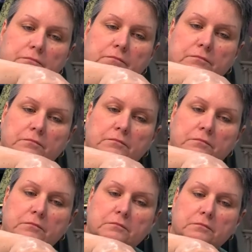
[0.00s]

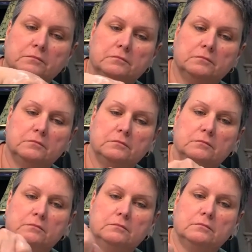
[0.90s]

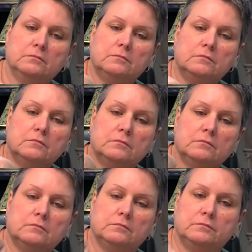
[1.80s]

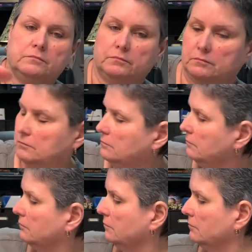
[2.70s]

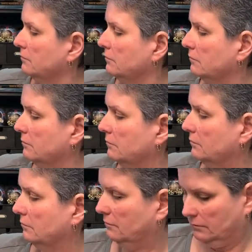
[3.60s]

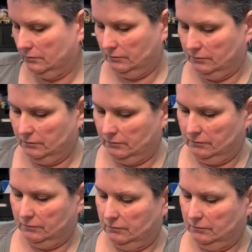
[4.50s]
(silence)